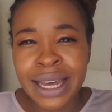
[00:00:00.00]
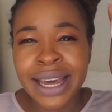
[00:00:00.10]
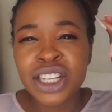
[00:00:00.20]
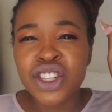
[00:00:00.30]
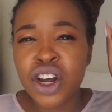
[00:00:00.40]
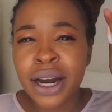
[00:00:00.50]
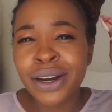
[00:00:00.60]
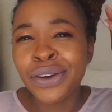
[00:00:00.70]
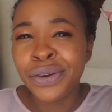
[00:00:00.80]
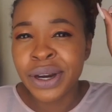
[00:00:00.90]
It's not a
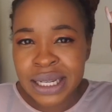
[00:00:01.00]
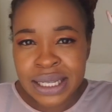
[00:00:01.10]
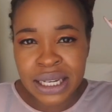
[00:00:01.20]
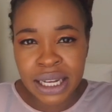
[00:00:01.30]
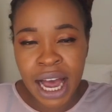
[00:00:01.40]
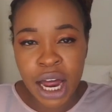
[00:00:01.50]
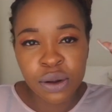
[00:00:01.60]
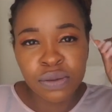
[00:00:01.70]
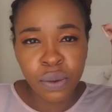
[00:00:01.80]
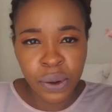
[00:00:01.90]
greasy kind
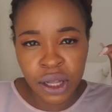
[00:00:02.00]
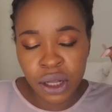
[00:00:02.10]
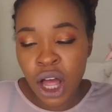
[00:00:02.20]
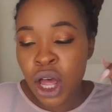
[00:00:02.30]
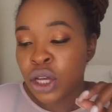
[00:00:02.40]
of oil,